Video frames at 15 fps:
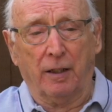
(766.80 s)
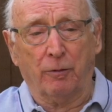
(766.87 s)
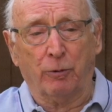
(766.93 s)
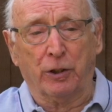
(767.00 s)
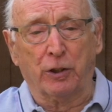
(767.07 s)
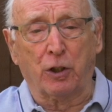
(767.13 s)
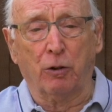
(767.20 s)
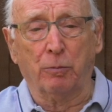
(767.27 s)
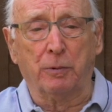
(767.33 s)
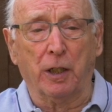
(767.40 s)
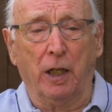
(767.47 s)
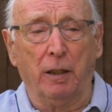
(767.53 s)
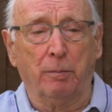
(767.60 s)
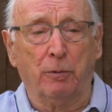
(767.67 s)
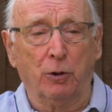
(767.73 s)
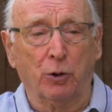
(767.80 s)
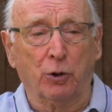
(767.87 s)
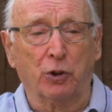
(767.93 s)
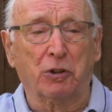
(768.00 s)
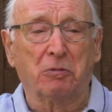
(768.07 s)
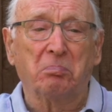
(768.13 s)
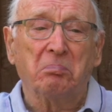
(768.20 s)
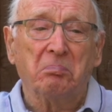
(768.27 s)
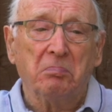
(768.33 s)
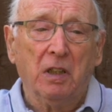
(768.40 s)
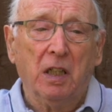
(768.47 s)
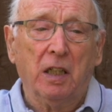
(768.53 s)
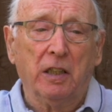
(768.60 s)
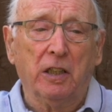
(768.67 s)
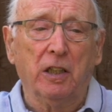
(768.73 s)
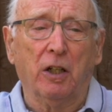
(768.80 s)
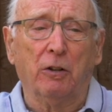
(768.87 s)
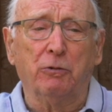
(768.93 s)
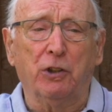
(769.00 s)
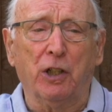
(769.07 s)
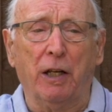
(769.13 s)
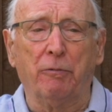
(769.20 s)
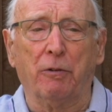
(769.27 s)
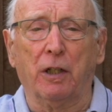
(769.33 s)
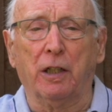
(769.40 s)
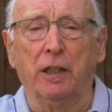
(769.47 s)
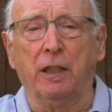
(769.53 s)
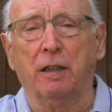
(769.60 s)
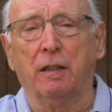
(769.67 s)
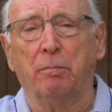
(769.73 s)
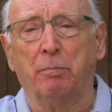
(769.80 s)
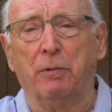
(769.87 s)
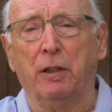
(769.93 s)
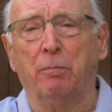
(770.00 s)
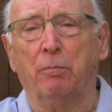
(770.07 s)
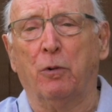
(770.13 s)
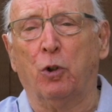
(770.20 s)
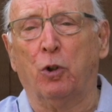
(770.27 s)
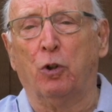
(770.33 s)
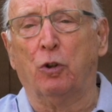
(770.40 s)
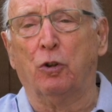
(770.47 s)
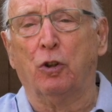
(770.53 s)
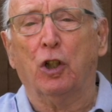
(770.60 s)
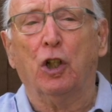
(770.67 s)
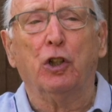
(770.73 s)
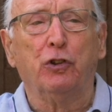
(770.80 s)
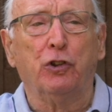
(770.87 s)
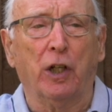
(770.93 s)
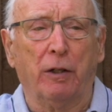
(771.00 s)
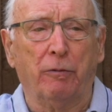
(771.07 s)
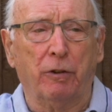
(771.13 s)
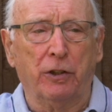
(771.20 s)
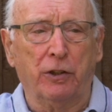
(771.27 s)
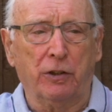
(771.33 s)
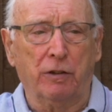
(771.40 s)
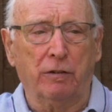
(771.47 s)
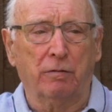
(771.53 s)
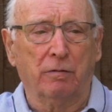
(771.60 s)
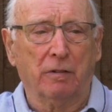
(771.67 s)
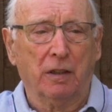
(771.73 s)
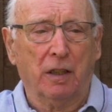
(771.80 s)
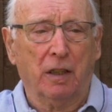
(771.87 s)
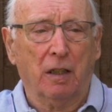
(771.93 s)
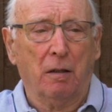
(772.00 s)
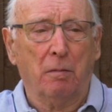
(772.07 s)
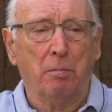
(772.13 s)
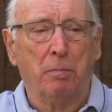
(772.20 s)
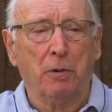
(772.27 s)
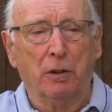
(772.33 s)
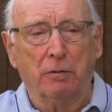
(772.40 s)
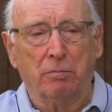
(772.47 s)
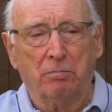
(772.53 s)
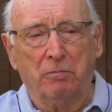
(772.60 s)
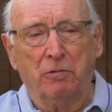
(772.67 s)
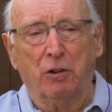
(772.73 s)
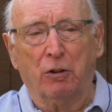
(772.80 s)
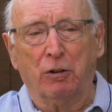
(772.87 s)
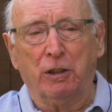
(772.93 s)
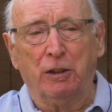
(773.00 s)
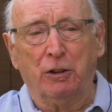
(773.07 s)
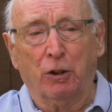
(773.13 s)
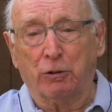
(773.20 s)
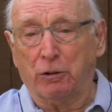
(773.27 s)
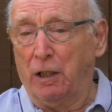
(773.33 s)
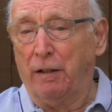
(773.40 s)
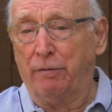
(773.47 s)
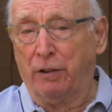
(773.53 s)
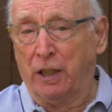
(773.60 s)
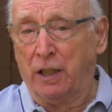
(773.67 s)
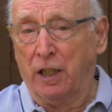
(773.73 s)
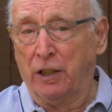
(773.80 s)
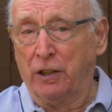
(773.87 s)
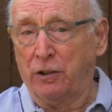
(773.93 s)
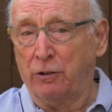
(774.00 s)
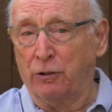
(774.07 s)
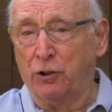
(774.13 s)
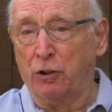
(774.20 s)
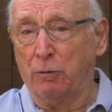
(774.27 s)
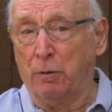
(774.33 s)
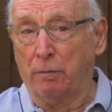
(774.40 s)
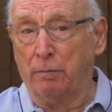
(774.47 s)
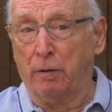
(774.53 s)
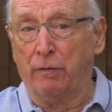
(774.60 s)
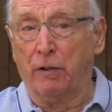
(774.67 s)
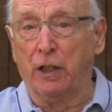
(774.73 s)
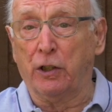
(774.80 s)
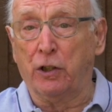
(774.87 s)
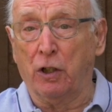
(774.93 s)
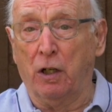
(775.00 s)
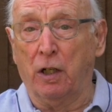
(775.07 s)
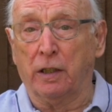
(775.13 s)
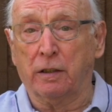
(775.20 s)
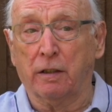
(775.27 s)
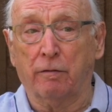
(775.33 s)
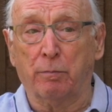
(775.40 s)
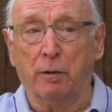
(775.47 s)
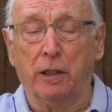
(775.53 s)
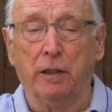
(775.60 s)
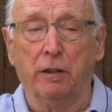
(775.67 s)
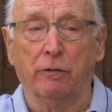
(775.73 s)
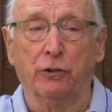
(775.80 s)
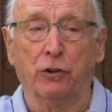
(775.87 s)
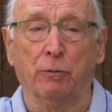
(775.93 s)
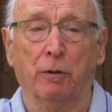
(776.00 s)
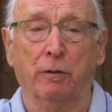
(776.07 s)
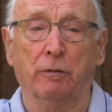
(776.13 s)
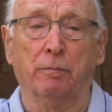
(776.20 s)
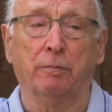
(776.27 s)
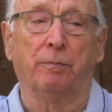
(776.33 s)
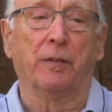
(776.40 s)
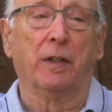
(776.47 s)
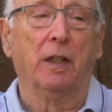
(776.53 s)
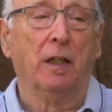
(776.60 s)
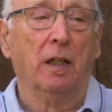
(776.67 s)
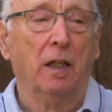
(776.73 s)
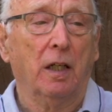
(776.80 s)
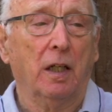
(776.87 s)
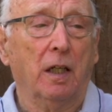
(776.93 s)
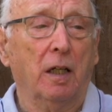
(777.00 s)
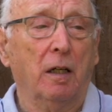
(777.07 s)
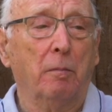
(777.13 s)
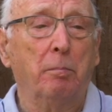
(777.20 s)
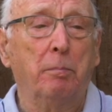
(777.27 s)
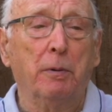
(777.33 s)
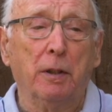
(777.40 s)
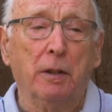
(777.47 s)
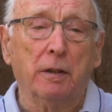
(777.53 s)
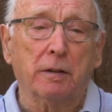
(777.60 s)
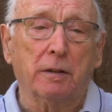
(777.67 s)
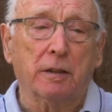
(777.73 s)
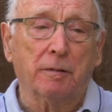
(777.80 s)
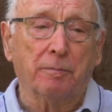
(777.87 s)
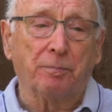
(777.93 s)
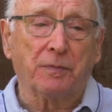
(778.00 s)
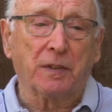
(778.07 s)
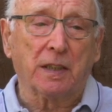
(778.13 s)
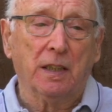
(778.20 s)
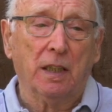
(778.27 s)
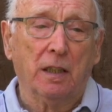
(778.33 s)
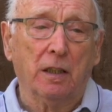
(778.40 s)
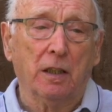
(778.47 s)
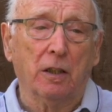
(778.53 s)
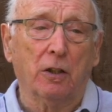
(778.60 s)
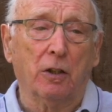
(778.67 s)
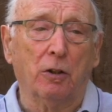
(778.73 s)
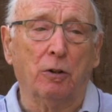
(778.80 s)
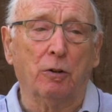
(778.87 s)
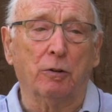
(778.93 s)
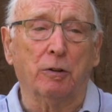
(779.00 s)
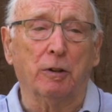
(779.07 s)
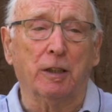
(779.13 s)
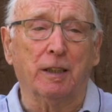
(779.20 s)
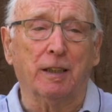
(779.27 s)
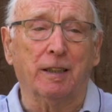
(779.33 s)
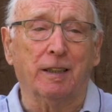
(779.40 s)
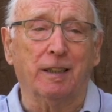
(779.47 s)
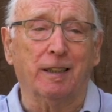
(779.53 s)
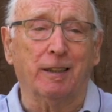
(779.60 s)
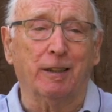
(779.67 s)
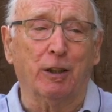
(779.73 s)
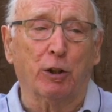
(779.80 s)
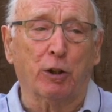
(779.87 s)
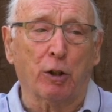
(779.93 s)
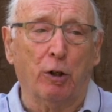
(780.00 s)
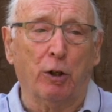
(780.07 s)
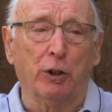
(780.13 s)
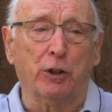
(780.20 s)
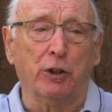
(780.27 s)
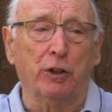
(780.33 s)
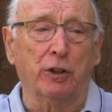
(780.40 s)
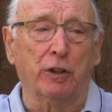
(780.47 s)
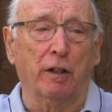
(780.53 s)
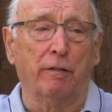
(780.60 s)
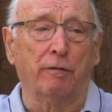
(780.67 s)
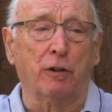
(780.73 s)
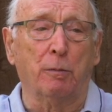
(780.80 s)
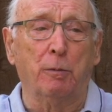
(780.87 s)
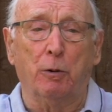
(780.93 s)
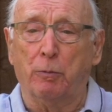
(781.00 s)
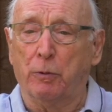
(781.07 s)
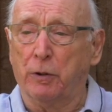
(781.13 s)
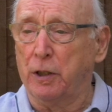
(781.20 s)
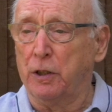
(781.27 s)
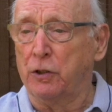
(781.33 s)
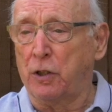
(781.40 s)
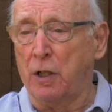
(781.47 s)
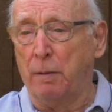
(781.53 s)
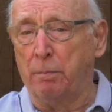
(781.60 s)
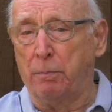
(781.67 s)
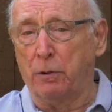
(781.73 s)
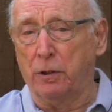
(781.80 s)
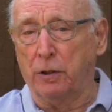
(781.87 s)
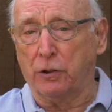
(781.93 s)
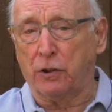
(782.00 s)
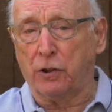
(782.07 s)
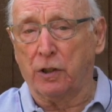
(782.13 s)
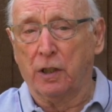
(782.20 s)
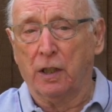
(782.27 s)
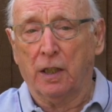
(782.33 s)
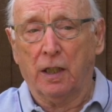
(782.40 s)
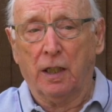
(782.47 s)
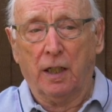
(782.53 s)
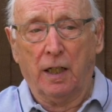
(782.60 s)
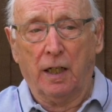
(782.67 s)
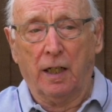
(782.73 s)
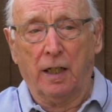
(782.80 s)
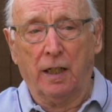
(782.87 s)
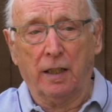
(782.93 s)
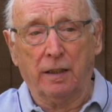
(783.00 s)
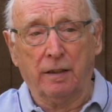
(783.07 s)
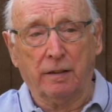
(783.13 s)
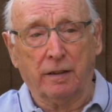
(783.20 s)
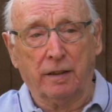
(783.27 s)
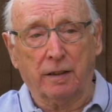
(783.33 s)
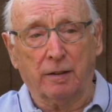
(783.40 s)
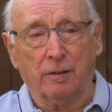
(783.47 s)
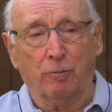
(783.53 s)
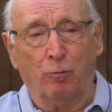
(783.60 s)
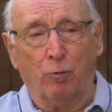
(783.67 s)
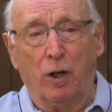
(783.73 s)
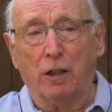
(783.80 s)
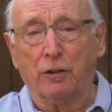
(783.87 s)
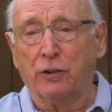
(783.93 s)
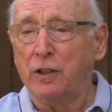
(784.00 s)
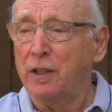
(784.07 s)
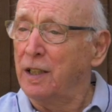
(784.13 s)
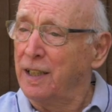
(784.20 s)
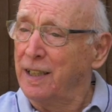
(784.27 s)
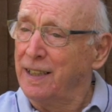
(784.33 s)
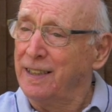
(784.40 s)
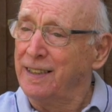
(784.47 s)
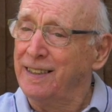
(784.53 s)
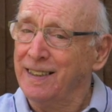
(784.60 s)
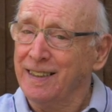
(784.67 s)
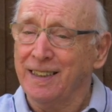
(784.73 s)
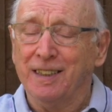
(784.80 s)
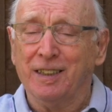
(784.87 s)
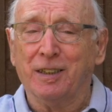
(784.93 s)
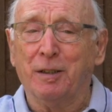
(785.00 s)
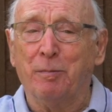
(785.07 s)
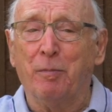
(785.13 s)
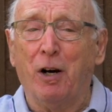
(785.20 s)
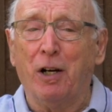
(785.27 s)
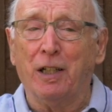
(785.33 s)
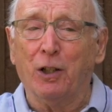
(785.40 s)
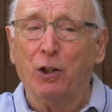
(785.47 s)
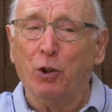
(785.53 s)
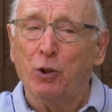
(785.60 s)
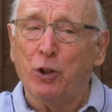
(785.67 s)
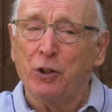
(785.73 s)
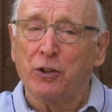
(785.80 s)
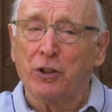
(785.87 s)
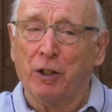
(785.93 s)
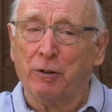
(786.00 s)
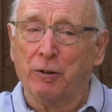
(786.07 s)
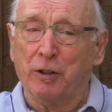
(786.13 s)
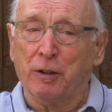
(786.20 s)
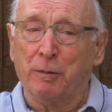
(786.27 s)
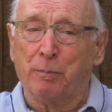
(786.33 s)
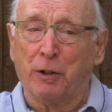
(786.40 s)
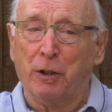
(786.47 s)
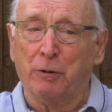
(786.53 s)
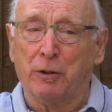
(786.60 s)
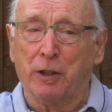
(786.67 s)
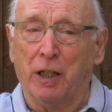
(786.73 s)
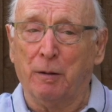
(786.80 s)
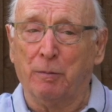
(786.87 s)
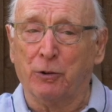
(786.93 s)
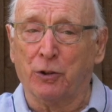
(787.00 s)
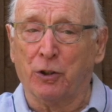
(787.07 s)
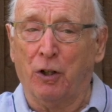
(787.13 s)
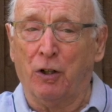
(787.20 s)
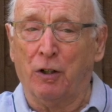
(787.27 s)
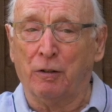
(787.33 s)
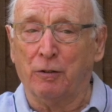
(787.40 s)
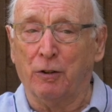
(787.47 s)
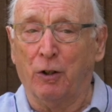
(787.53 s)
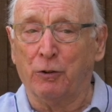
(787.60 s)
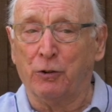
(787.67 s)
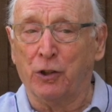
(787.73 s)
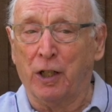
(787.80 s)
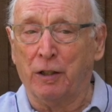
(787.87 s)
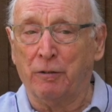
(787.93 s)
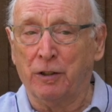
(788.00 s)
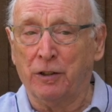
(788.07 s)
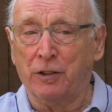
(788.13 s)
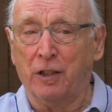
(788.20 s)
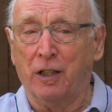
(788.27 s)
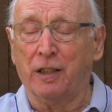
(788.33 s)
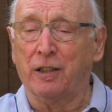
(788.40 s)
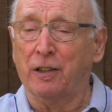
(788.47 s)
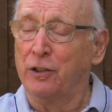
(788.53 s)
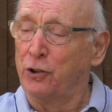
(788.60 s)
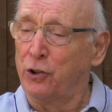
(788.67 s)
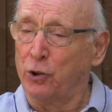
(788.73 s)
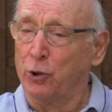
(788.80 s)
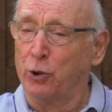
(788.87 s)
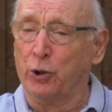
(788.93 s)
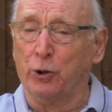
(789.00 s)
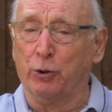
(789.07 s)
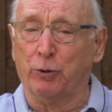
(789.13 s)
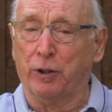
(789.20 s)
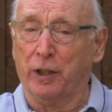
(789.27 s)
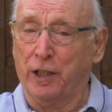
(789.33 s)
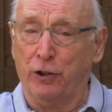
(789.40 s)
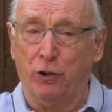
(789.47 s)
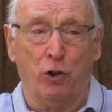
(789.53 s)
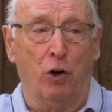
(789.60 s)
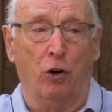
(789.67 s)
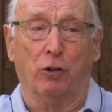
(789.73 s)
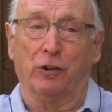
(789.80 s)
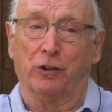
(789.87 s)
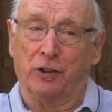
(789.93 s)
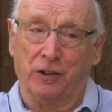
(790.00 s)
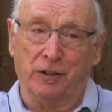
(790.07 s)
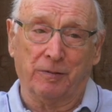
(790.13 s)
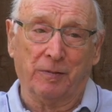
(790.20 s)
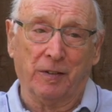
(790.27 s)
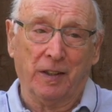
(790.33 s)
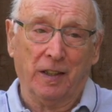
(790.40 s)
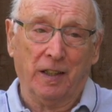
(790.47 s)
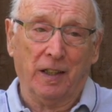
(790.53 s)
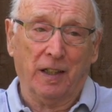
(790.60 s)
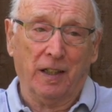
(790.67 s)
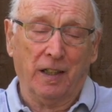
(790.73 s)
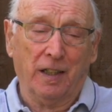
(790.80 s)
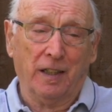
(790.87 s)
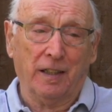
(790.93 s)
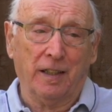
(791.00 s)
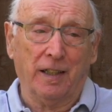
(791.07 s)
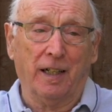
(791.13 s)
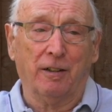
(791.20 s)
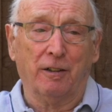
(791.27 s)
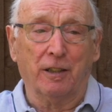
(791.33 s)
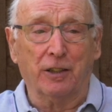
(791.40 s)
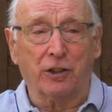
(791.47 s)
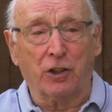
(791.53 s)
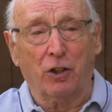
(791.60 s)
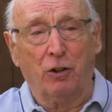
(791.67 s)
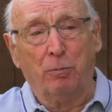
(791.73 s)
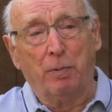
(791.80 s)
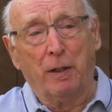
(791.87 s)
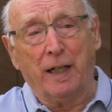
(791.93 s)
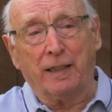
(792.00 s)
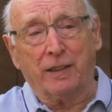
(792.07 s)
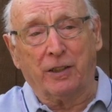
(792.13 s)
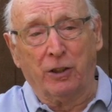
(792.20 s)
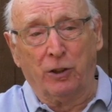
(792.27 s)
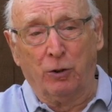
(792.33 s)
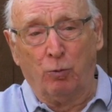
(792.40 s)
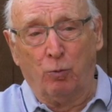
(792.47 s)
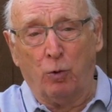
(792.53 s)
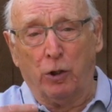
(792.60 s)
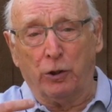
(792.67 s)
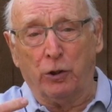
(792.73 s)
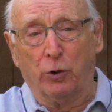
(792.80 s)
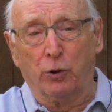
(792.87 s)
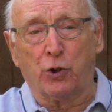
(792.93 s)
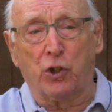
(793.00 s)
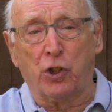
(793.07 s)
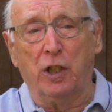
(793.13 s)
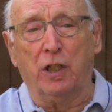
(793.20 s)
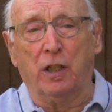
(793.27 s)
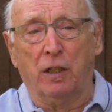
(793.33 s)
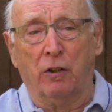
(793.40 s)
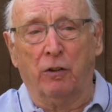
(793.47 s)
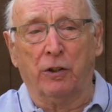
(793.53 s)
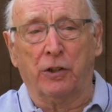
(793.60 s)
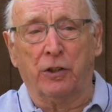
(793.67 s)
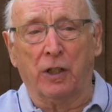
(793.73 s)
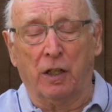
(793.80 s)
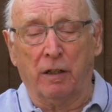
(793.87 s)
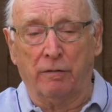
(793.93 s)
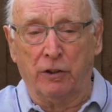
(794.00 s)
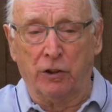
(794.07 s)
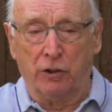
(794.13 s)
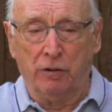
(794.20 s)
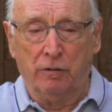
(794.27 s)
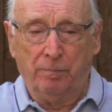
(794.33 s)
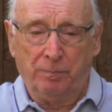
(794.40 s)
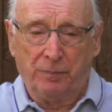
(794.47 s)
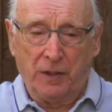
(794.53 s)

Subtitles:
With club tables, you know, generally being more generous, but not every case, because some of them are very tight. I've played on some of them. But you know, the authorities have come up these templates, and whilst they might look as though the pro tables are generous, I can assure you they're not. Now, let's go back to what you're seeing on the television.